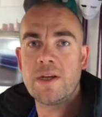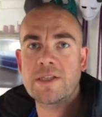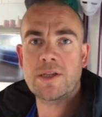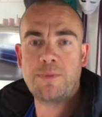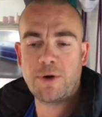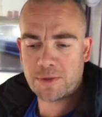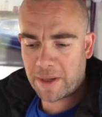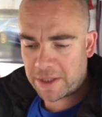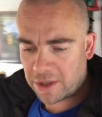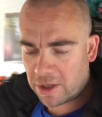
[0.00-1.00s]
So the board's
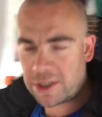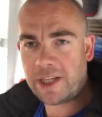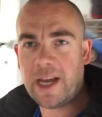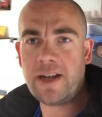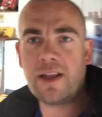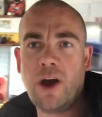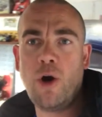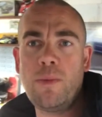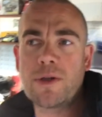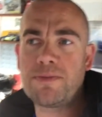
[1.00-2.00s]
back charging again. It
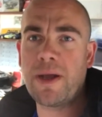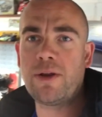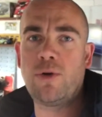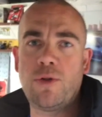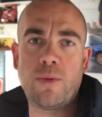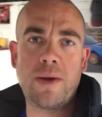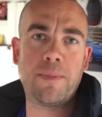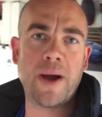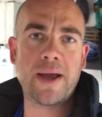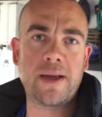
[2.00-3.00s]
almost made it all the way
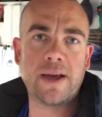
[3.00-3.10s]
back.